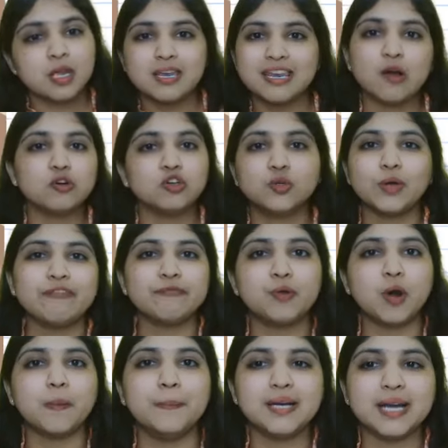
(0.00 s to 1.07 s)
Now do you have
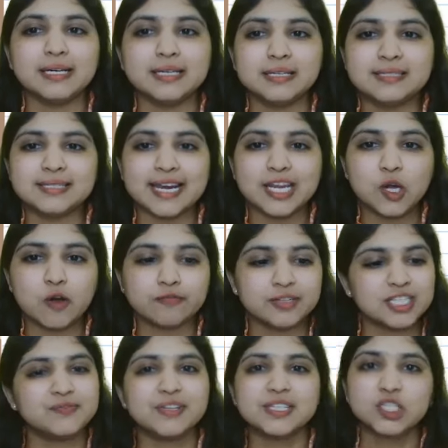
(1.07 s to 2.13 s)
proper understanding of
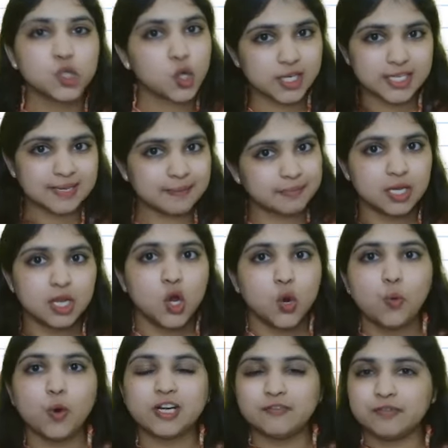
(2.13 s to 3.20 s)
this first concept?
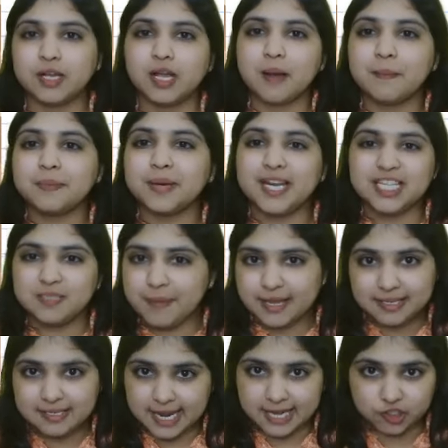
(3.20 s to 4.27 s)
What if the company
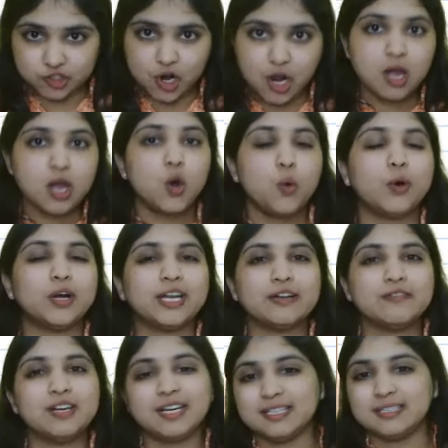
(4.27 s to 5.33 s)
spends extra?
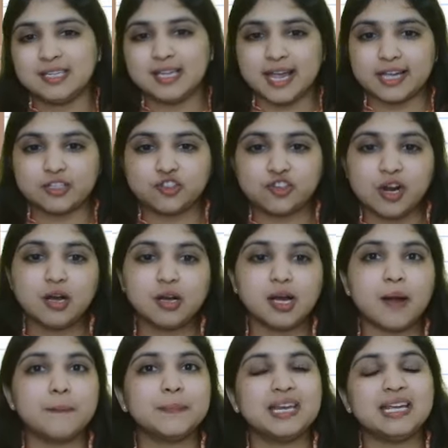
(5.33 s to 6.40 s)
Whatever is the extra,
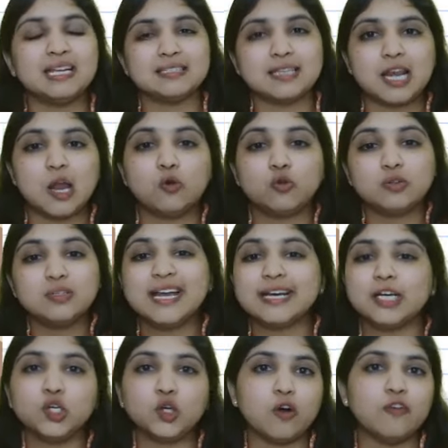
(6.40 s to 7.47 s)
company is allowed to set
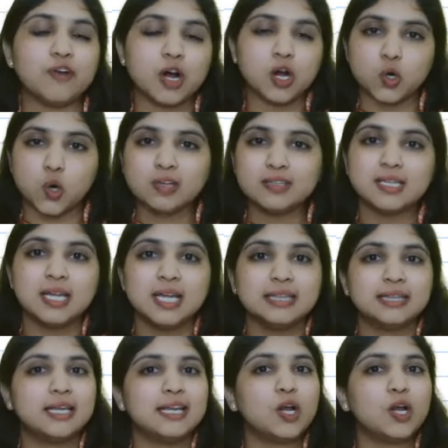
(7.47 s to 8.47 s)
it off across the